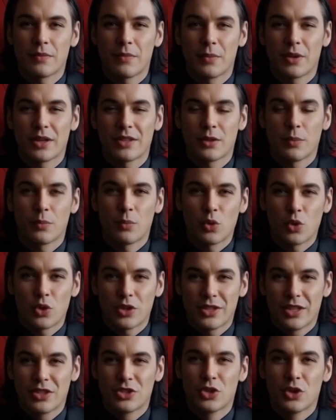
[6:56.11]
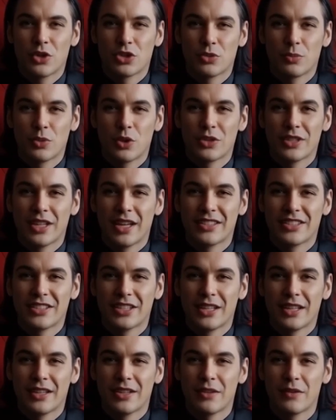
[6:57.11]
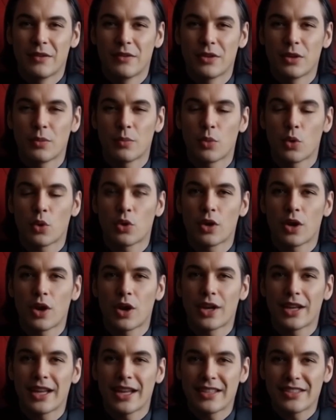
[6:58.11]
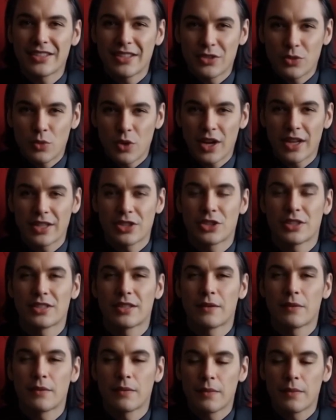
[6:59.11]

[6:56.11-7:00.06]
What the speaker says: But the more the church protested, the more audiences watched.